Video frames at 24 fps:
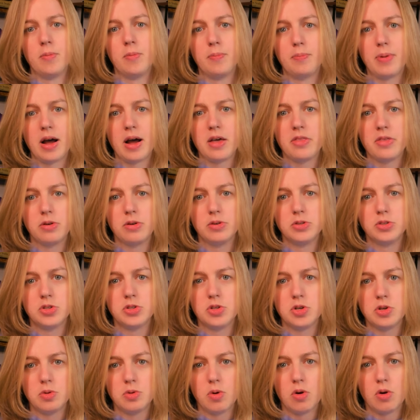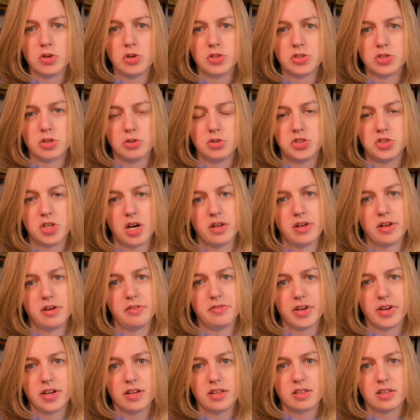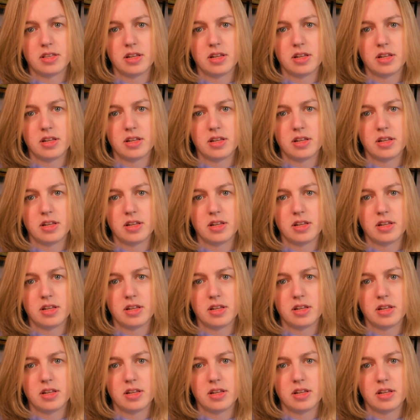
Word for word: by those who also share their faith.